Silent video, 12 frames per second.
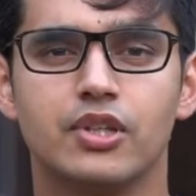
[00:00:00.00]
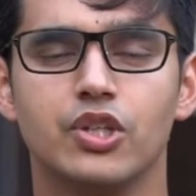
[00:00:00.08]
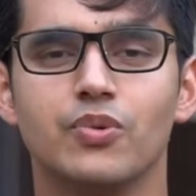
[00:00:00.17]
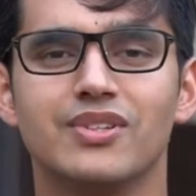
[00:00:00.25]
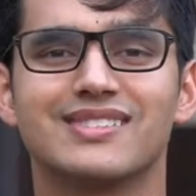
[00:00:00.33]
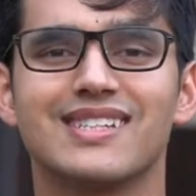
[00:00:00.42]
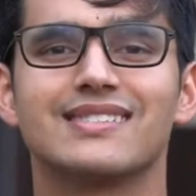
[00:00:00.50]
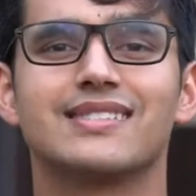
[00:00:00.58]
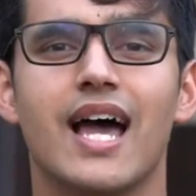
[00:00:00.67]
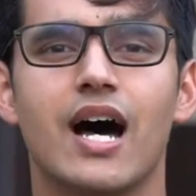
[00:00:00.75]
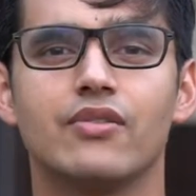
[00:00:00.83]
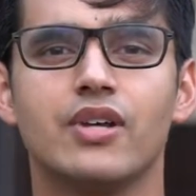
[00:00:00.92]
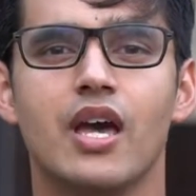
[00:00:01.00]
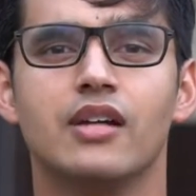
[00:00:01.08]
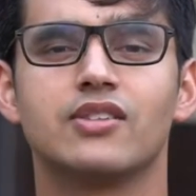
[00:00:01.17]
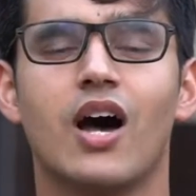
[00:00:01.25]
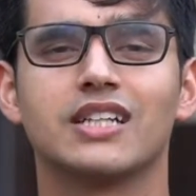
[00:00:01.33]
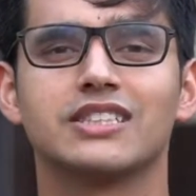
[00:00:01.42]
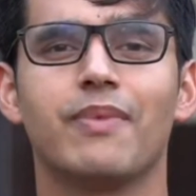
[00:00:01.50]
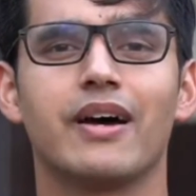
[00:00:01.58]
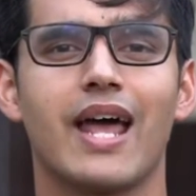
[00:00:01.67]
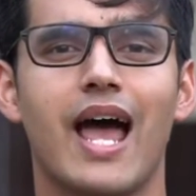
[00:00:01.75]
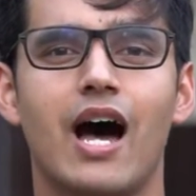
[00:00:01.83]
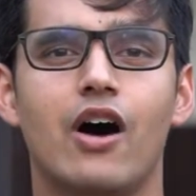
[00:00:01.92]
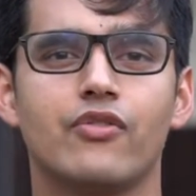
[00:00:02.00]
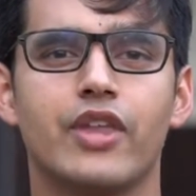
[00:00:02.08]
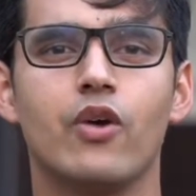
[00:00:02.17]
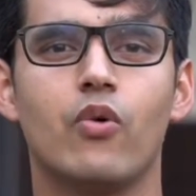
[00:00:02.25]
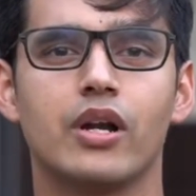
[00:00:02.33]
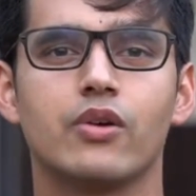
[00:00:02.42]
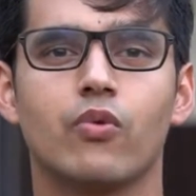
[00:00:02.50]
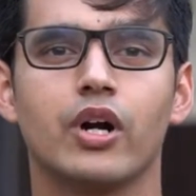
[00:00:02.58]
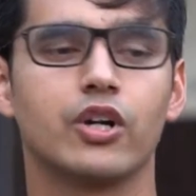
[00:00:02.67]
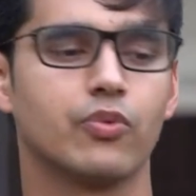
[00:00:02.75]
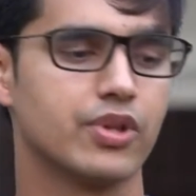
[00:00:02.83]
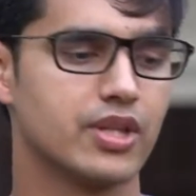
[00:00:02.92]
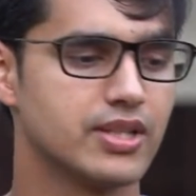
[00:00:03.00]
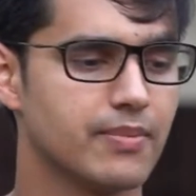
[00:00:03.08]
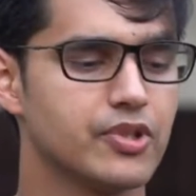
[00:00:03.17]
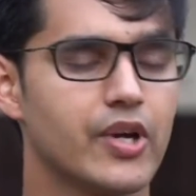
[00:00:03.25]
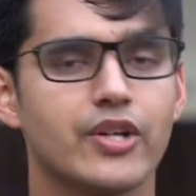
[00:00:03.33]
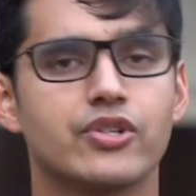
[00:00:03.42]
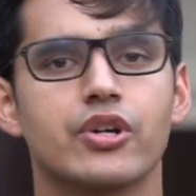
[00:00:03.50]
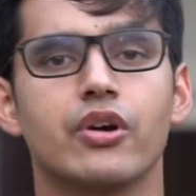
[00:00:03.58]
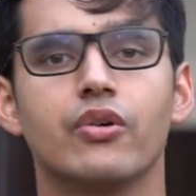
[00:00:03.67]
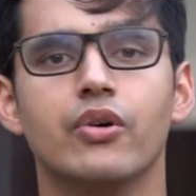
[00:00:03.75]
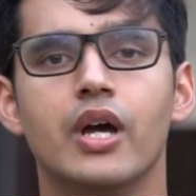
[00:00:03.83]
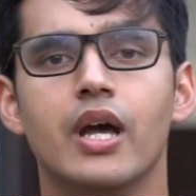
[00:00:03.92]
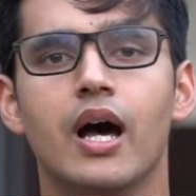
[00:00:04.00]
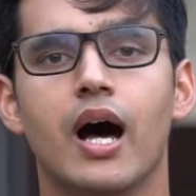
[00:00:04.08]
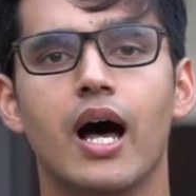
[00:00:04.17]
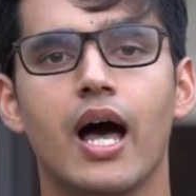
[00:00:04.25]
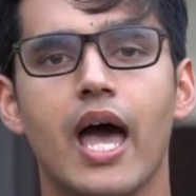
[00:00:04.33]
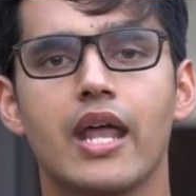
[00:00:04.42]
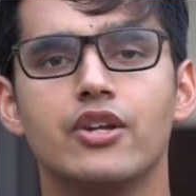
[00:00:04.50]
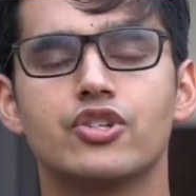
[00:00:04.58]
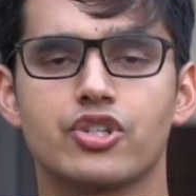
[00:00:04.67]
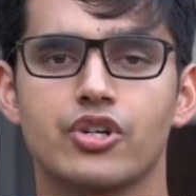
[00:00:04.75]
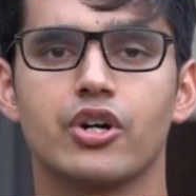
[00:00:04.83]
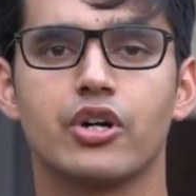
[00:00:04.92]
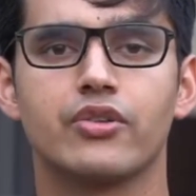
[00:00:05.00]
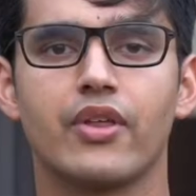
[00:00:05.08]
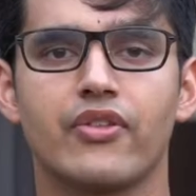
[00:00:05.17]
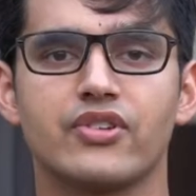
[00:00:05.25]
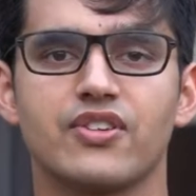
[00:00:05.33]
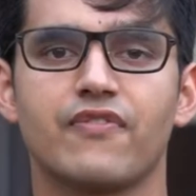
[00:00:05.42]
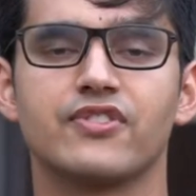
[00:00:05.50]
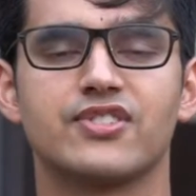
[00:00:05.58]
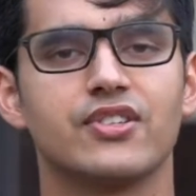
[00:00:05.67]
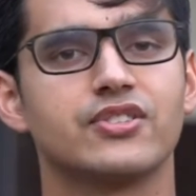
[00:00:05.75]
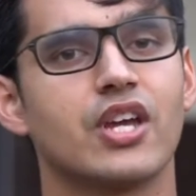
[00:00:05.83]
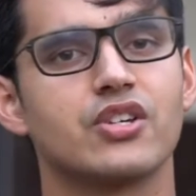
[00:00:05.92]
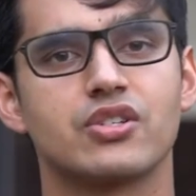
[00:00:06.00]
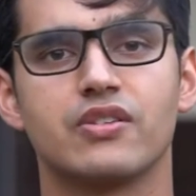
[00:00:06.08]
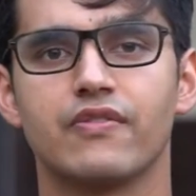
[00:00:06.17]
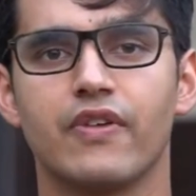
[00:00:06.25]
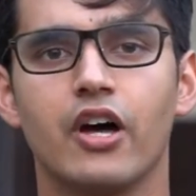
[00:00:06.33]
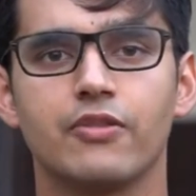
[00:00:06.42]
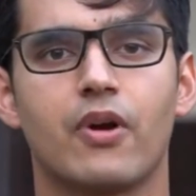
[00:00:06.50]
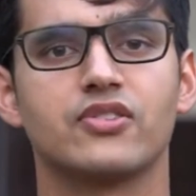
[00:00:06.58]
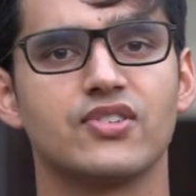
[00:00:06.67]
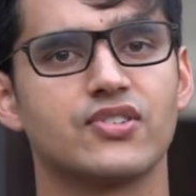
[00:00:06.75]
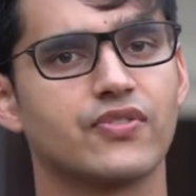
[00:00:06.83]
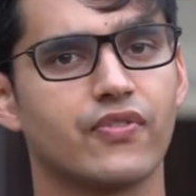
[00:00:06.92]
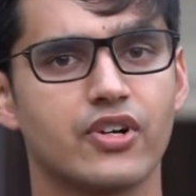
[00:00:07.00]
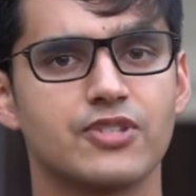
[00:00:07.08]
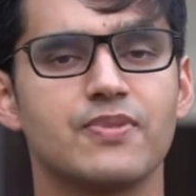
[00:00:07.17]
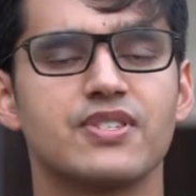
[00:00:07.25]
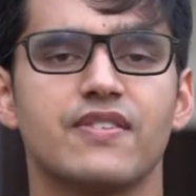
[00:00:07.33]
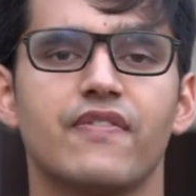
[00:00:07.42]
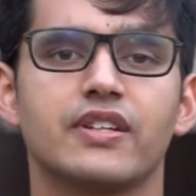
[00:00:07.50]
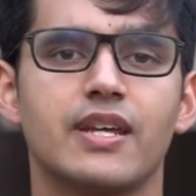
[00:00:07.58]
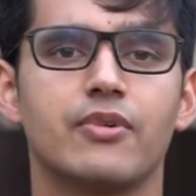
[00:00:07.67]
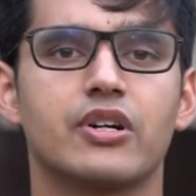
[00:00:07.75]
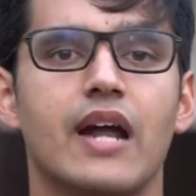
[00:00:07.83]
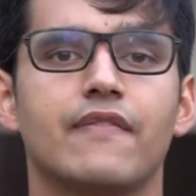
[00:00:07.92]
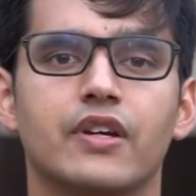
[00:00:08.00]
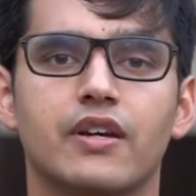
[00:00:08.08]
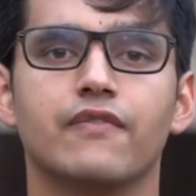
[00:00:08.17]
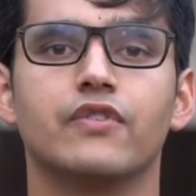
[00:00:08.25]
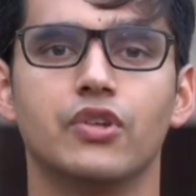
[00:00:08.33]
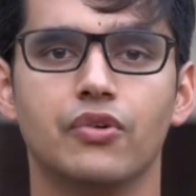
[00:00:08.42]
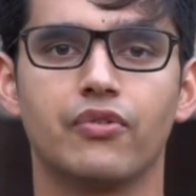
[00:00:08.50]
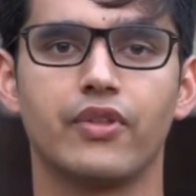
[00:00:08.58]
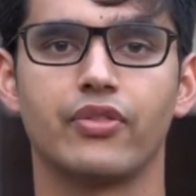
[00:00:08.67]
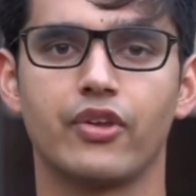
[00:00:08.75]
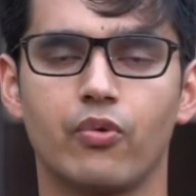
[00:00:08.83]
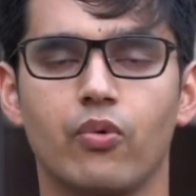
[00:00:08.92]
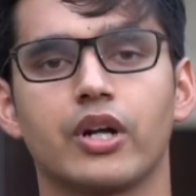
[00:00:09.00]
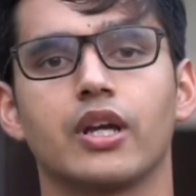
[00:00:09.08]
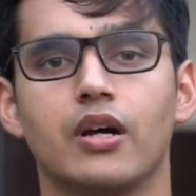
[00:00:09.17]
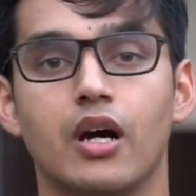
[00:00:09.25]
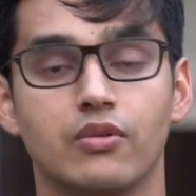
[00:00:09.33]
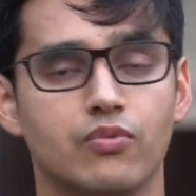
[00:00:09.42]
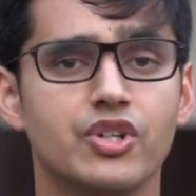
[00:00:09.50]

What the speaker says: The UN sits down, talks about how they want to work with the WHO and ensure that there's a facilitation of health process for a specific demographic of youth that they're working on,